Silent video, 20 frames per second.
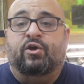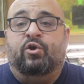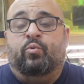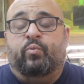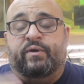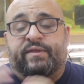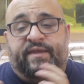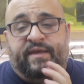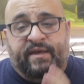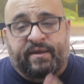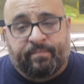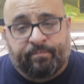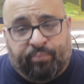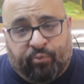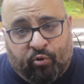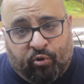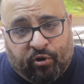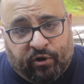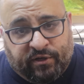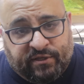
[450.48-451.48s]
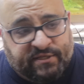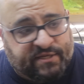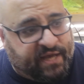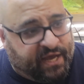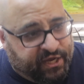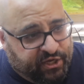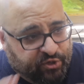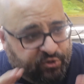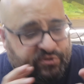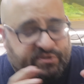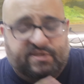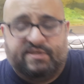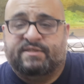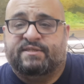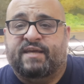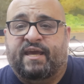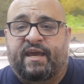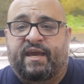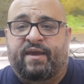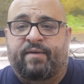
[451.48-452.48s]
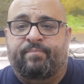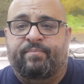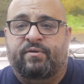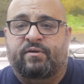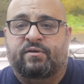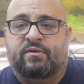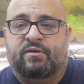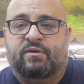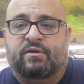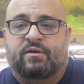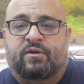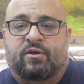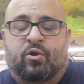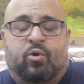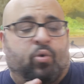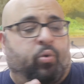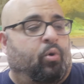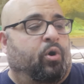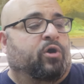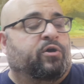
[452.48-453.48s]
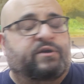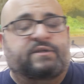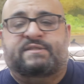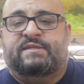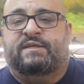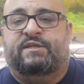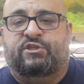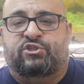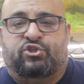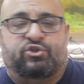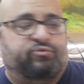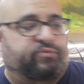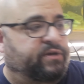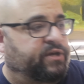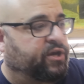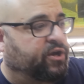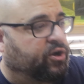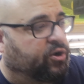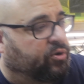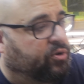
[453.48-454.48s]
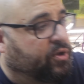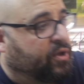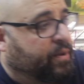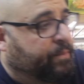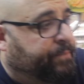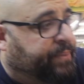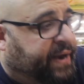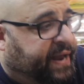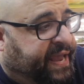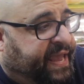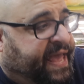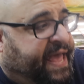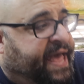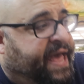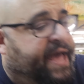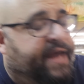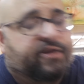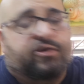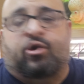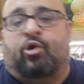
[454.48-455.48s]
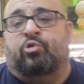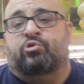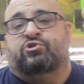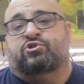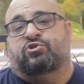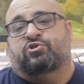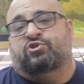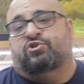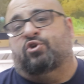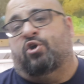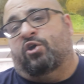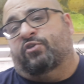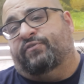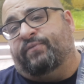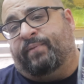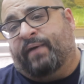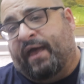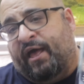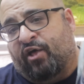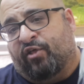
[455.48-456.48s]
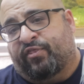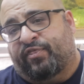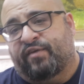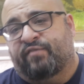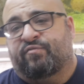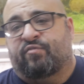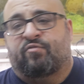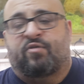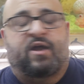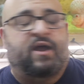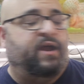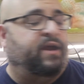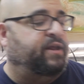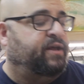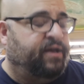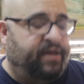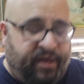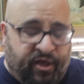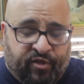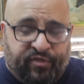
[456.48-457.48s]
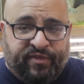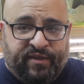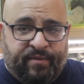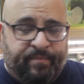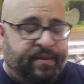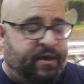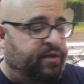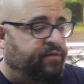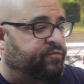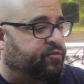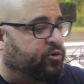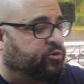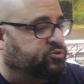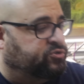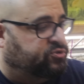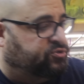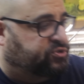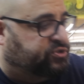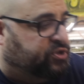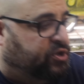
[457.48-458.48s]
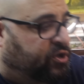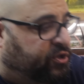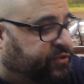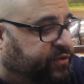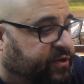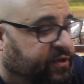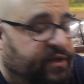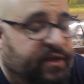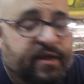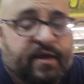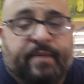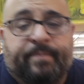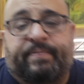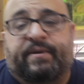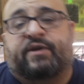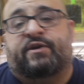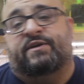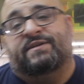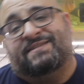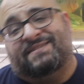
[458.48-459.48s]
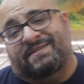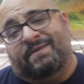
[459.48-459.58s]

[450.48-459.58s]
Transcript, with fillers: With imports, I use the same quarantine trio, but I add kosher salt, a healthy amount of kosher salt, because